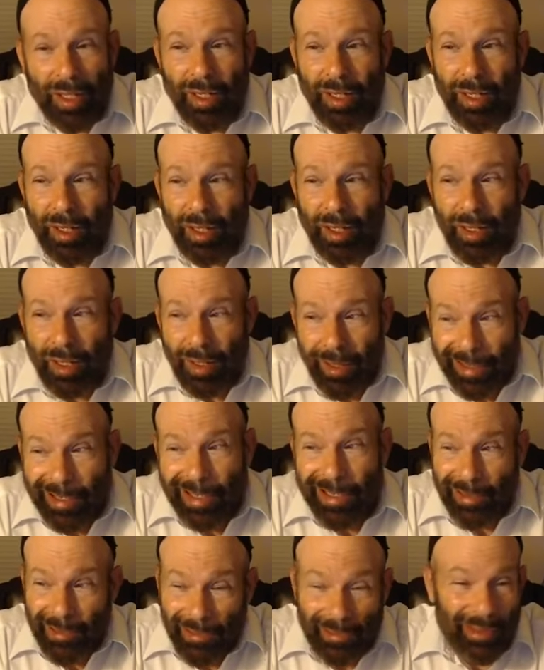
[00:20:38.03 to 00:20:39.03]
I
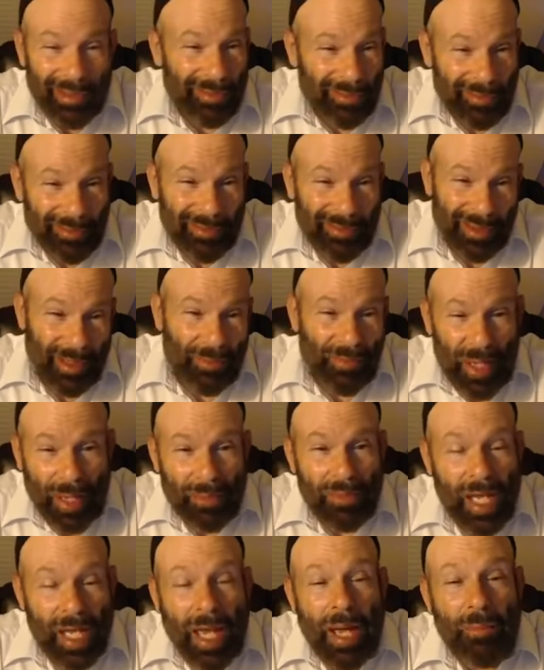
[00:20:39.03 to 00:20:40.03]
actually
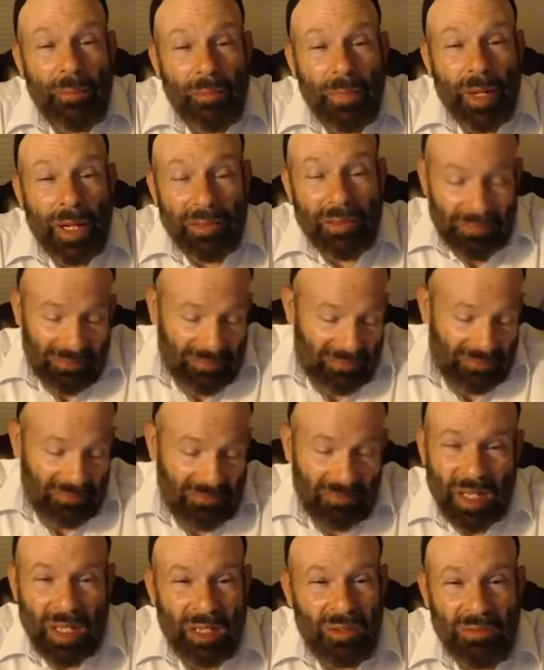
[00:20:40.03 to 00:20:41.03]
sometimes am, but
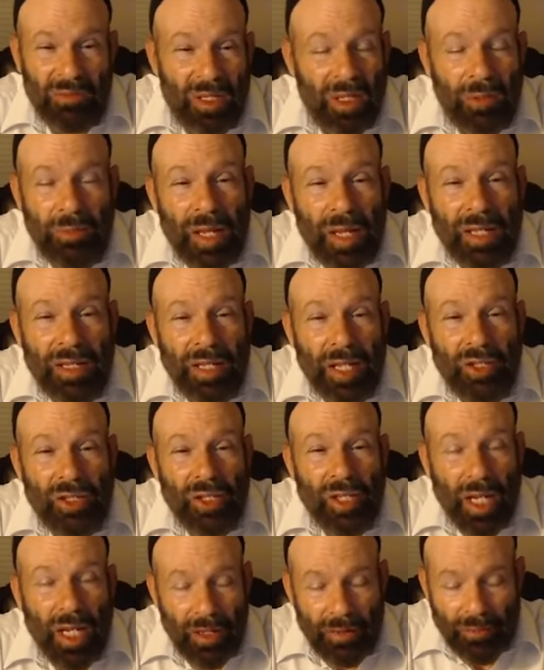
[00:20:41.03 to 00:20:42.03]
I don't really pay
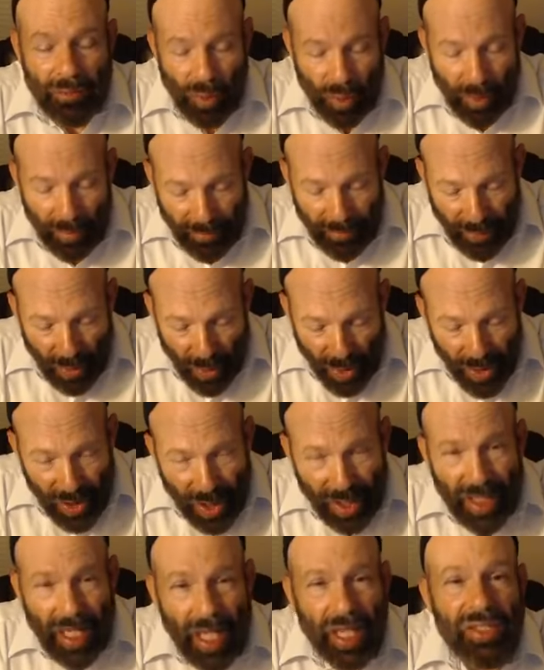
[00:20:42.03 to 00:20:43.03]
attention. I am more focused
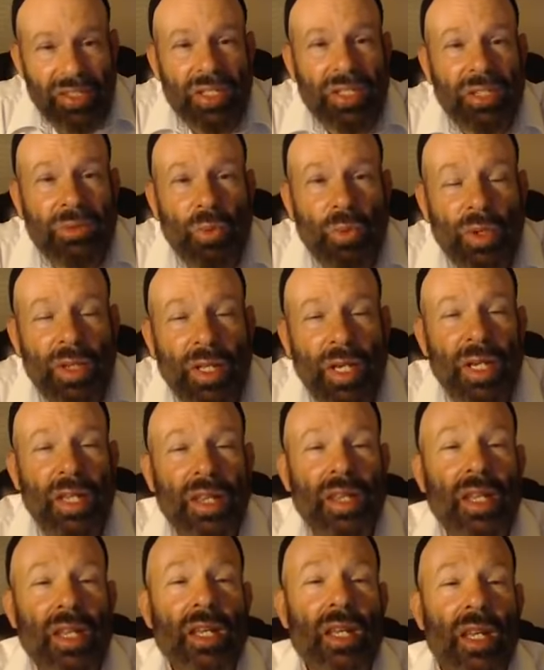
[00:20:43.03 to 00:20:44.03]
on the essence more than
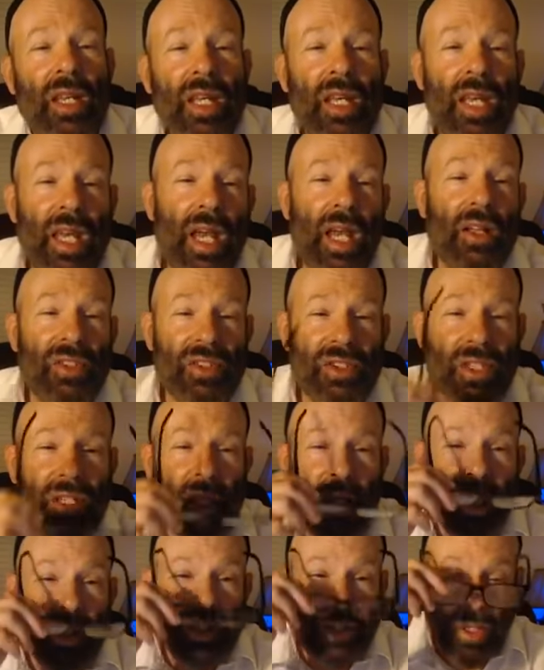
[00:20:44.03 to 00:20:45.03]
anything else.
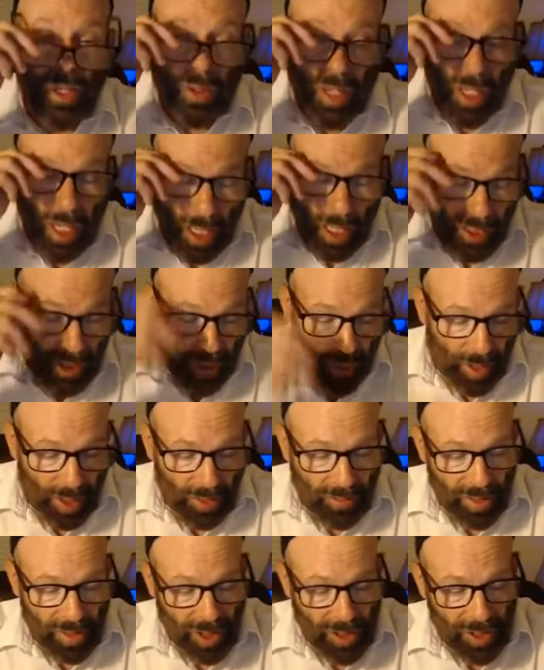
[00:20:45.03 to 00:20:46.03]
So I just want
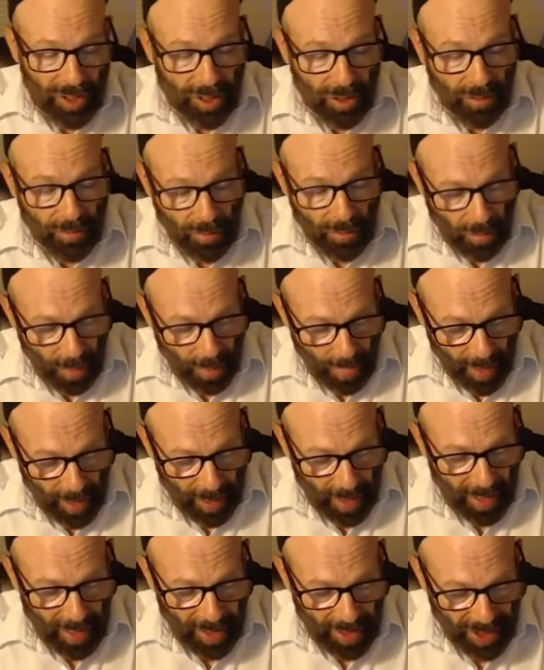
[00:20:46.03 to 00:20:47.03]
to read to you.
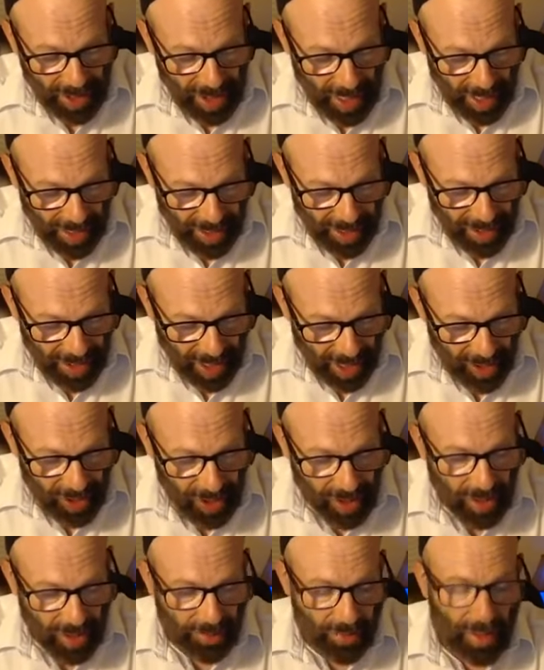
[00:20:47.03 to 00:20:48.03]
Like I said, the
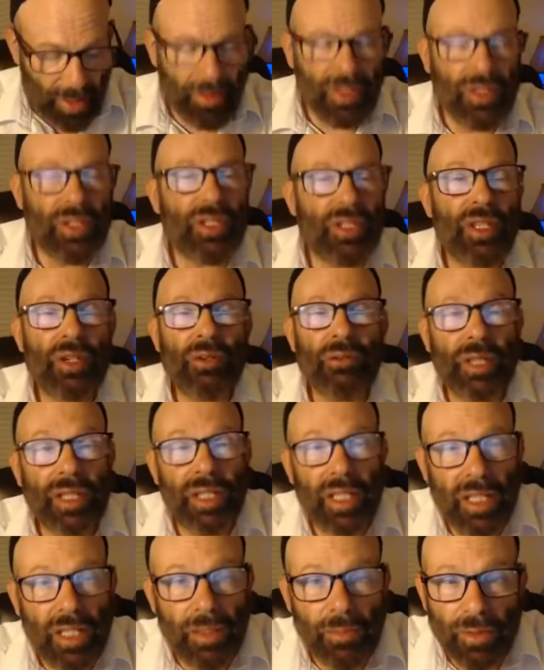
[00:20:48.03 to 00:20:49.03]
section, probably just going to read
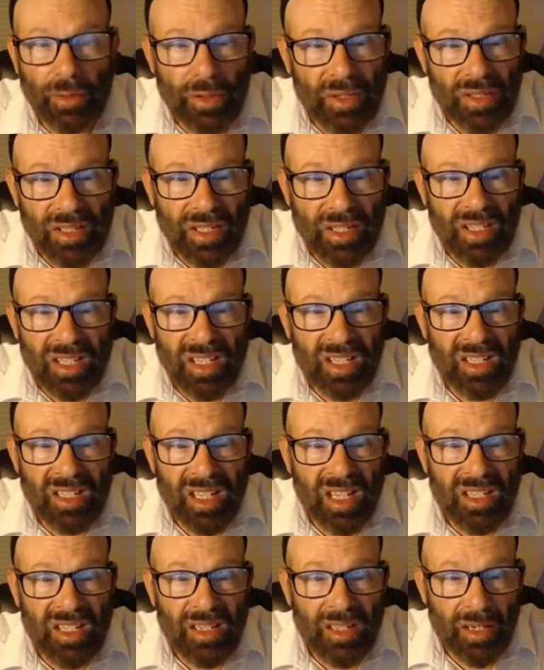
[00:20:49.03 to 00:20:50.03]
the Hebrew because it's just
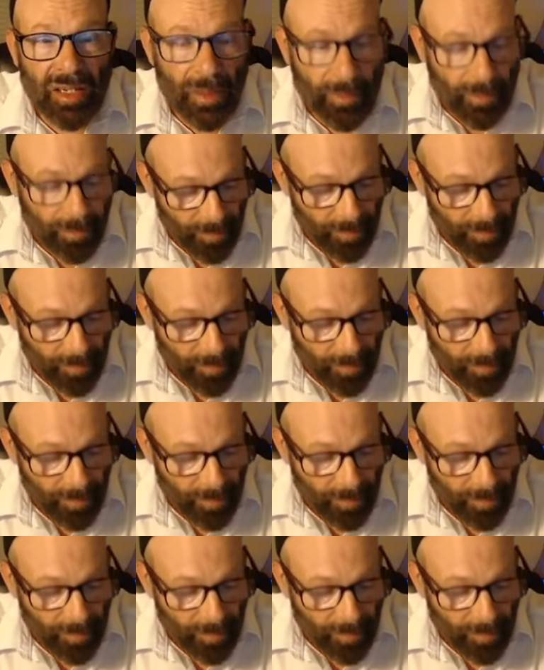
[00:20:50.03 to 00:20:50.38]
easier.